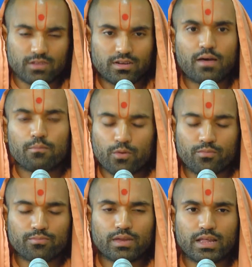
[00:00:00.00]
temple,
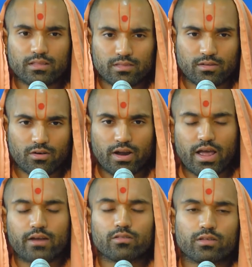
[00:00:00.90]
meaning they're
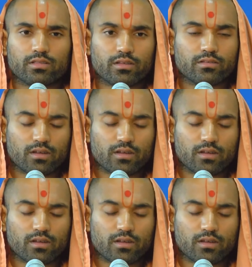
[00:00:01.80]
handling the, the